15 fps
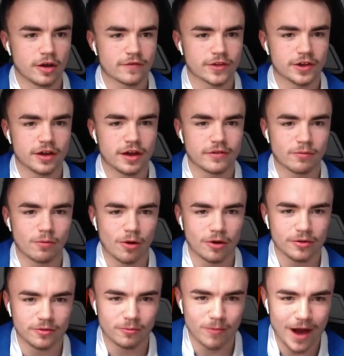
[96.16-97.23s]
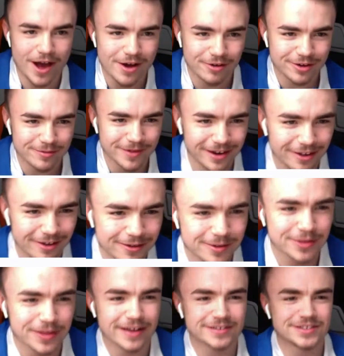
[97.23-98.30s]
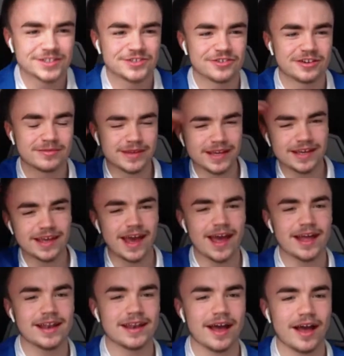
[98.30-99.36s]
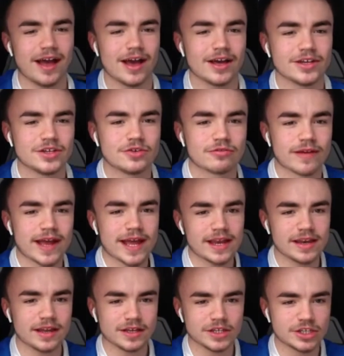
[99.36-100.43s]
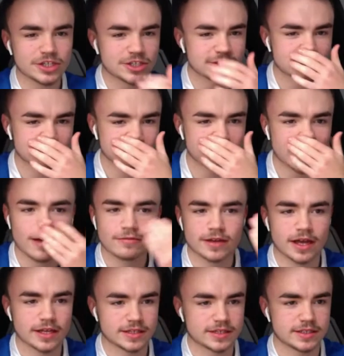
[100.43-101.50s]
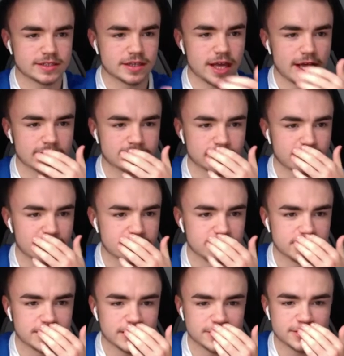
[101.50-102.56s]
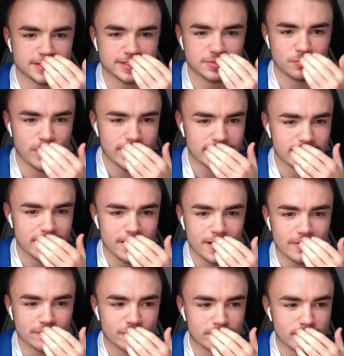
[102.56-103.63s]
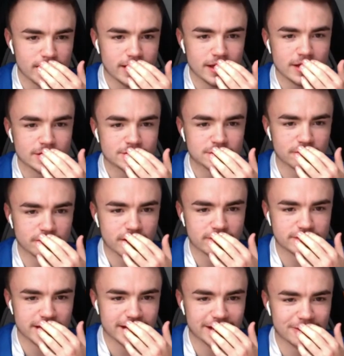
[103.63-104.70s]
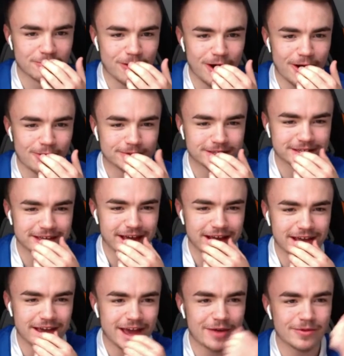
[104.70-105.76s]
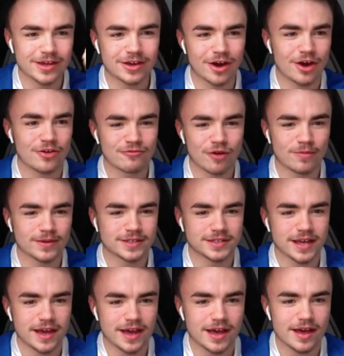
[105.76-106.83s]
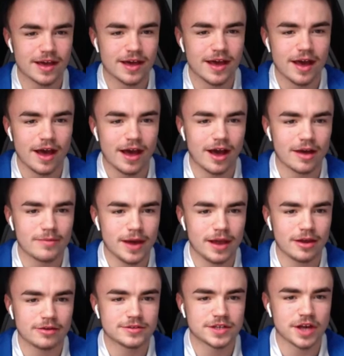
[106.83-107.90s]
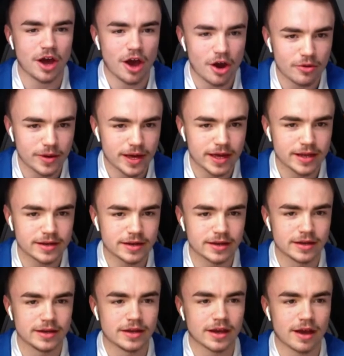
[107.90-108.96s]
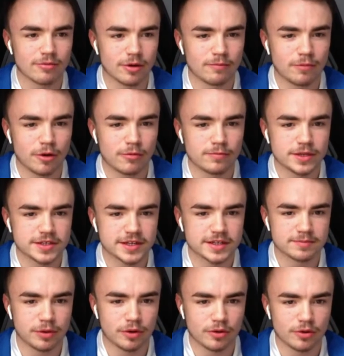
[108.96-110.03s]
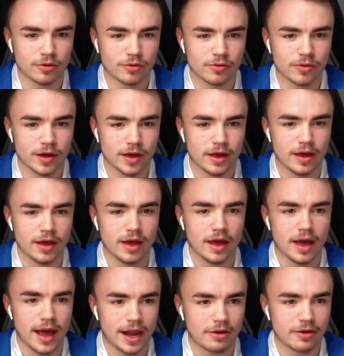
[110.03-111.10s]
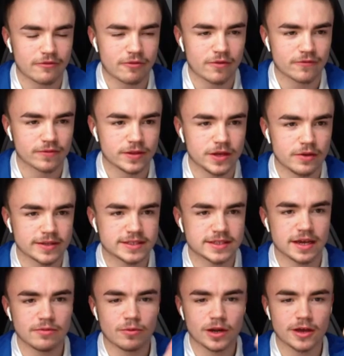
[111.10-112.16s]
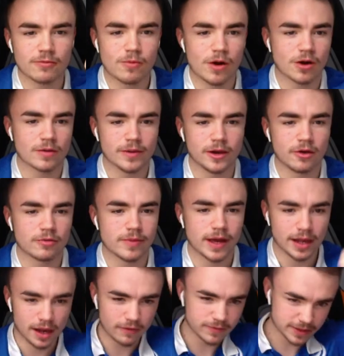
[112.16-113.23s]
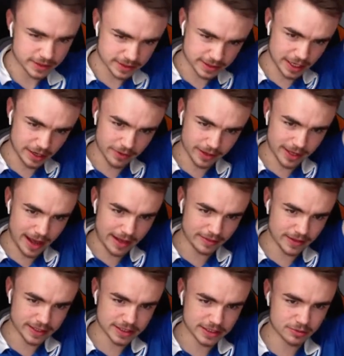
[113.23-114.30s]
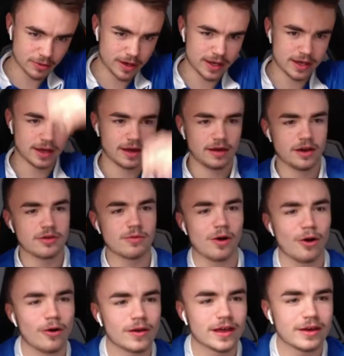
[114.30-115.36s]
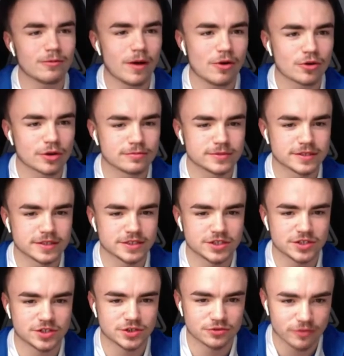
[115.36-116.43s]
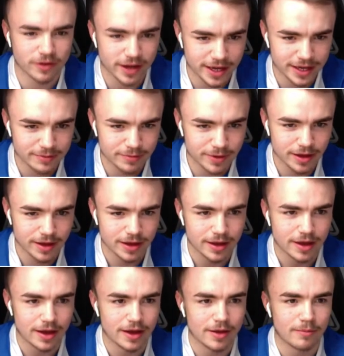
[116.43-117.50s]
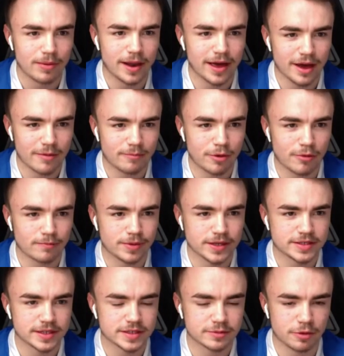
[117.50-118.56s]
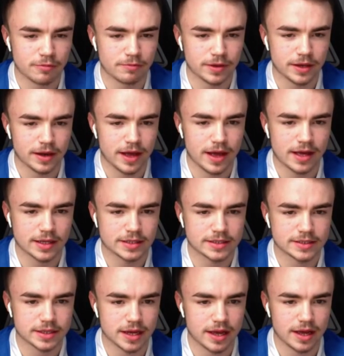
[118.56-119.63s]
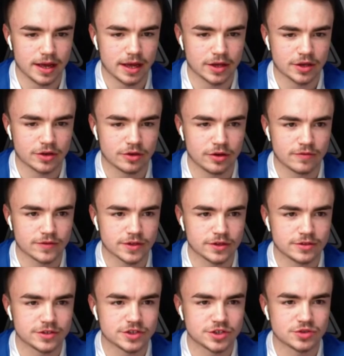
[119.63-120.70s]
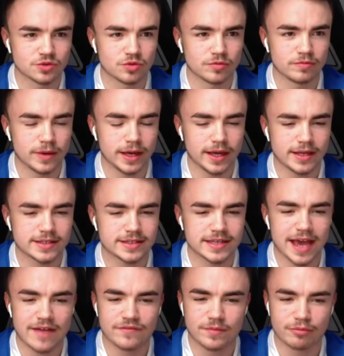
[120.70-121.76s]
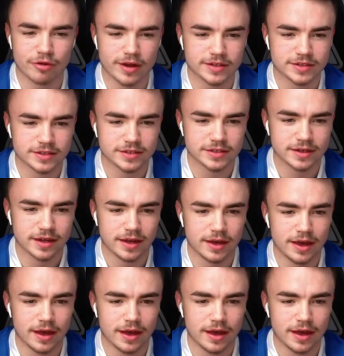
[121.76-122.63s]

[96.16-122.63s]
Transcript: afternoon, everyone. Welcome along. Thanks for joining me again. You just, as Mackenzie said, you should wait for me. Sorry, I've taken a while to get here. Here we go. Robert's here. Hello to Owen. Come on, Pompey, says Paul. Hello, everyone from the USA. William, welcome along, mate. Lovely to see you again this week. Hello, Ollie. Welcome to the stream. Play up, Pompey, says Pompey lad. Good afternoon to Sean Meads, the ever-present.